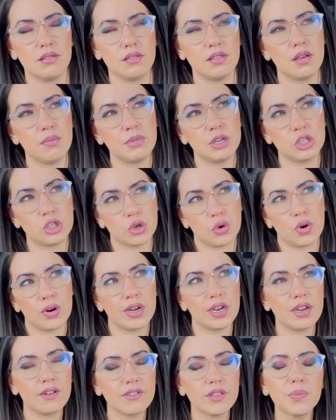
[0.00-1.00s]
the
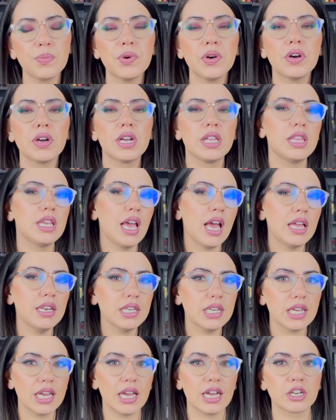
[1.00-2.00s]
majority of the book and the
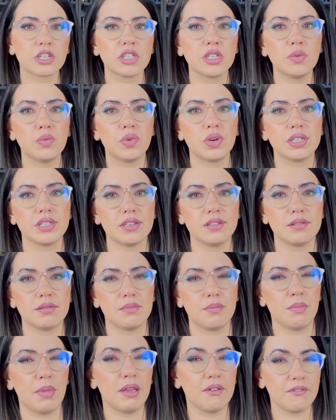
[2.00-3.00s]
ending actually wasn't
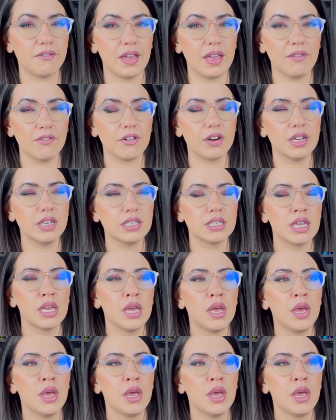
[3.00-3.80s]
my favorite